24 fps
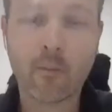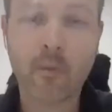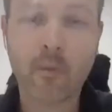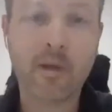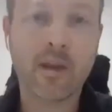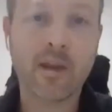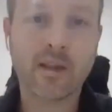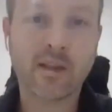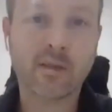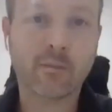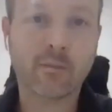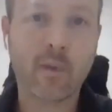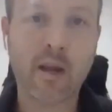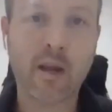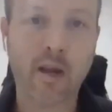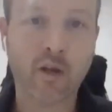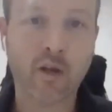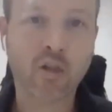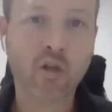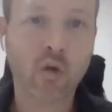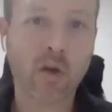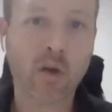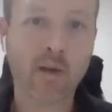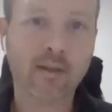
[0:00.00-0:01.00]
there's been a
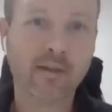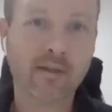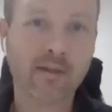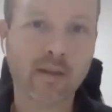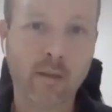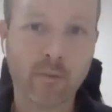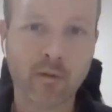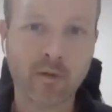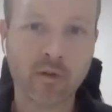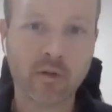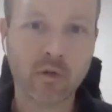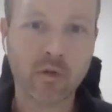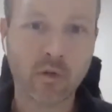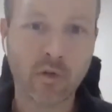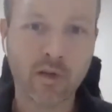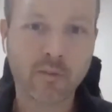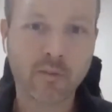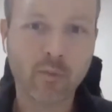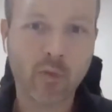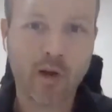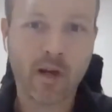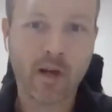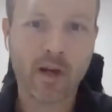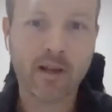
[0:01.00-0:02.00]
choice up until this
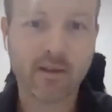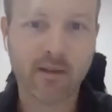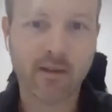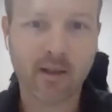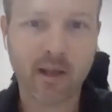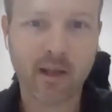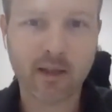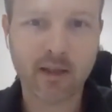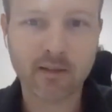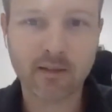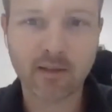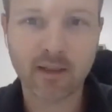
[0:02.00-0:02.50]
point, hasn't there? Like